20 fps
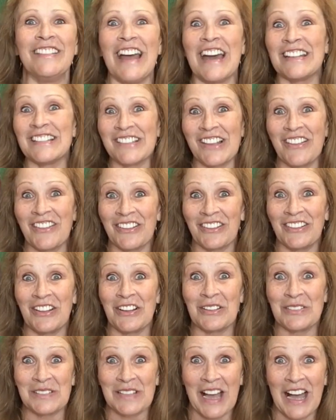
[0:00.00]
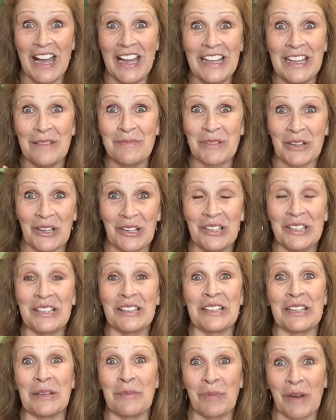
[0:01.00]
That is all the clothes. I am
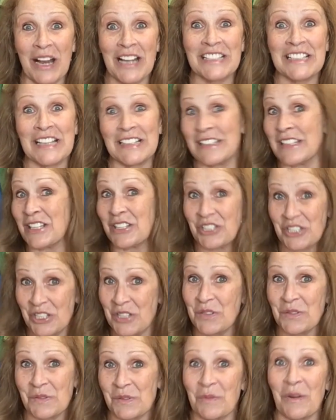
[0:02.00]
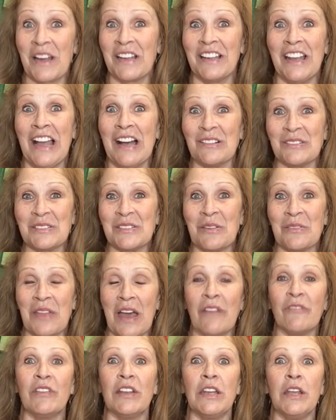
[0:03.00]
currently processing shoes right now, so
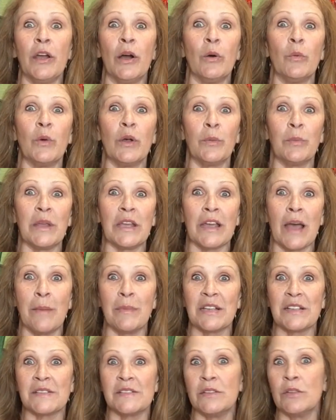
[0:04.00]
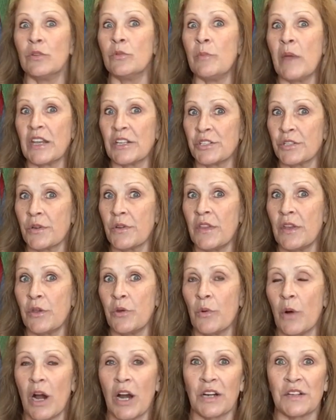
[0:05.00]
that video will be coming soon. Make sure that
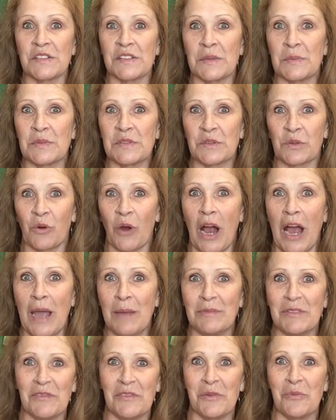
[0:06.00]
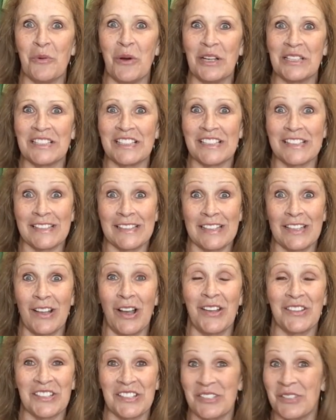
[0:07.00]
you are subscribed if you want to see
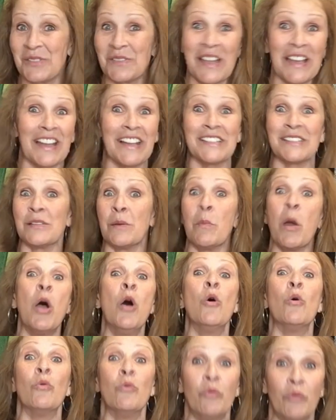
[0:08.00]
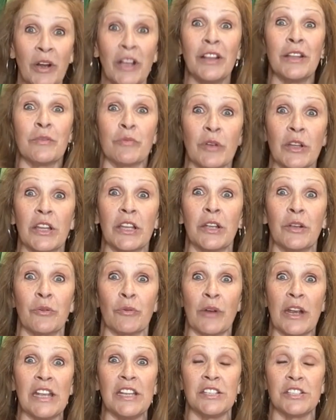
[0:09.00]
all the shoes. I got some really, really
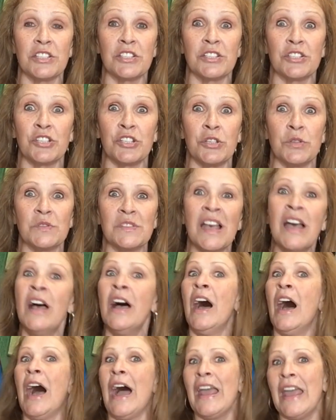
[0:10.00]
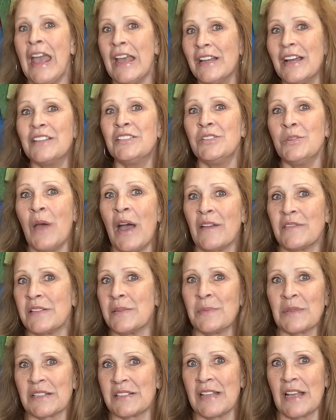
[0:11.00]
great shoes. I, I do have
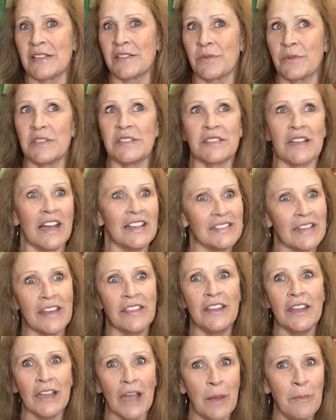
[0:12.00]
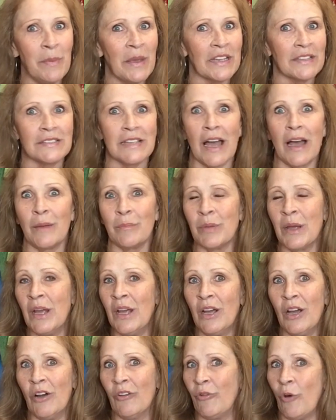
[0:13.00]
some accessories, guys. I think I picked up
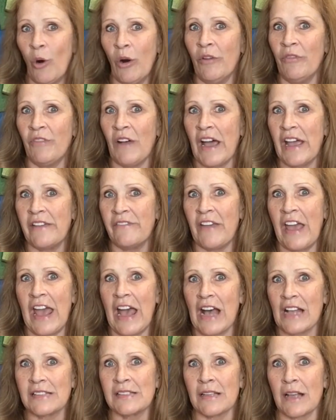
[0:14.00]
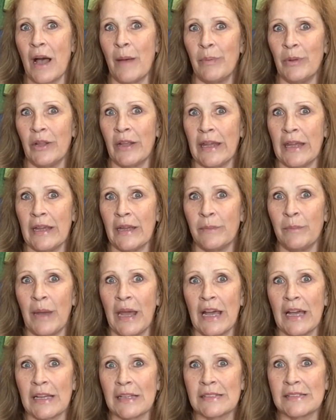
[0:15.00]
four or five hats, a couple
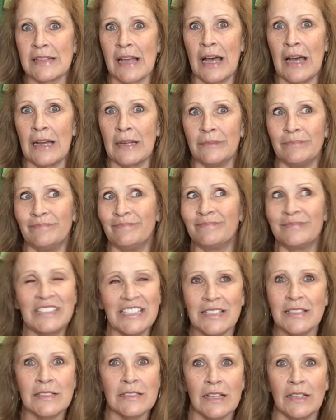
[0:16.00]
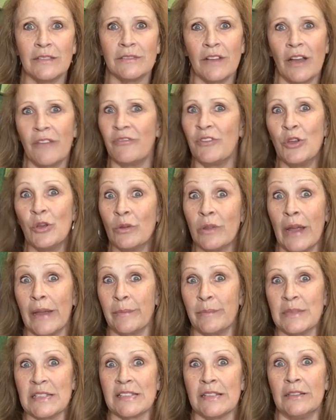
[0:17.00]
handbags, um, just a, a few like
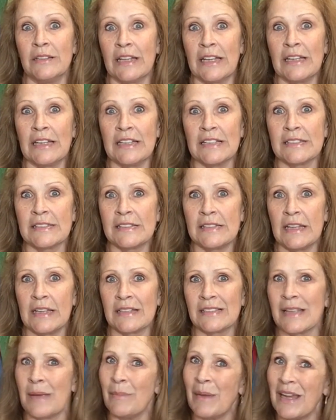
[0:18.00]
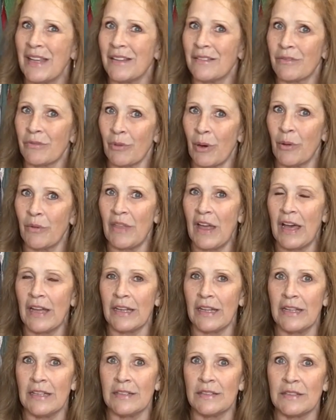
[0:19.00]
miscellaneous things. I might throw
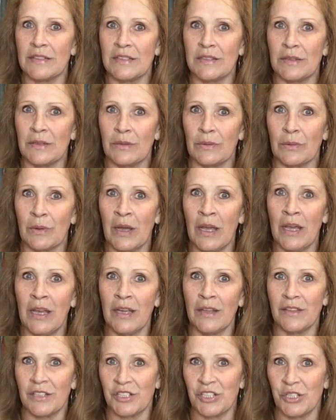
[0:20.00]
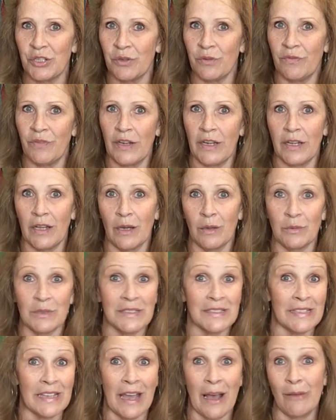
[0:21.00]
that into the shoe video. We'll
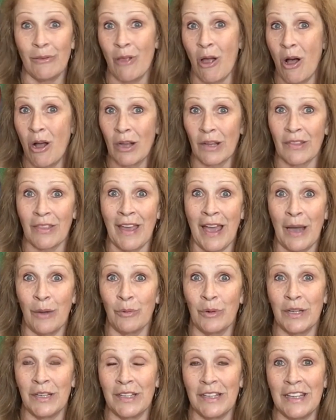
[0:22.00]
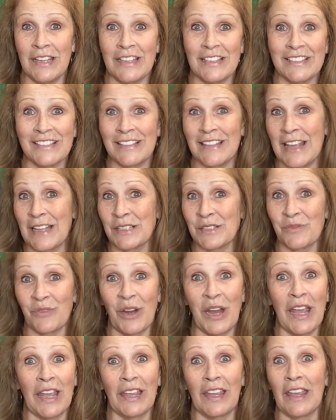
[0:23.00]
see how long that one is. Thanks for
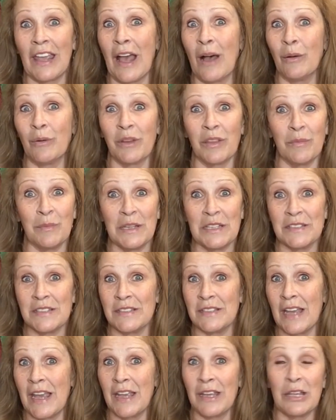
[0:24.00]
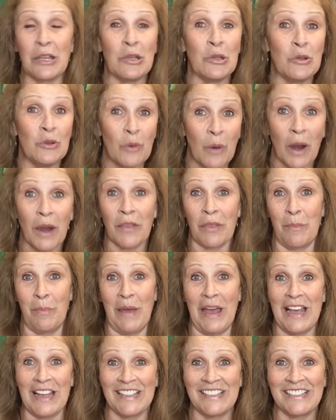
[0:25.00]
hanging out with me today. You are the
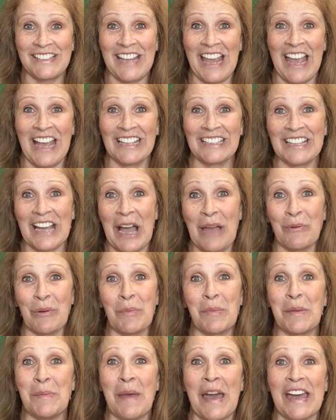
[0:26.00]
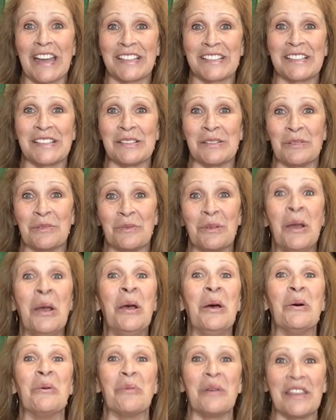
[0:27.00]
best and I will be back soon
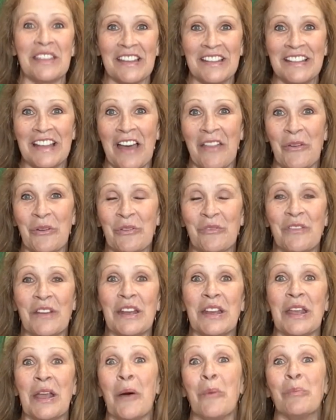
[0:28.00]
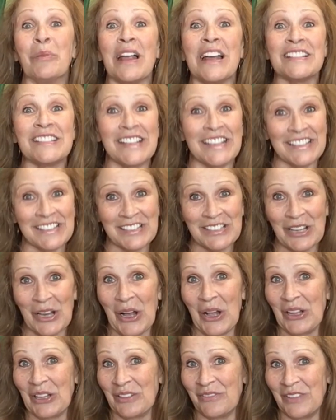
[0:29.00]
with another video. Blessings to
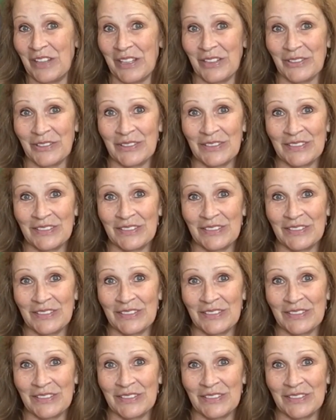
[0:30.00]
all of you.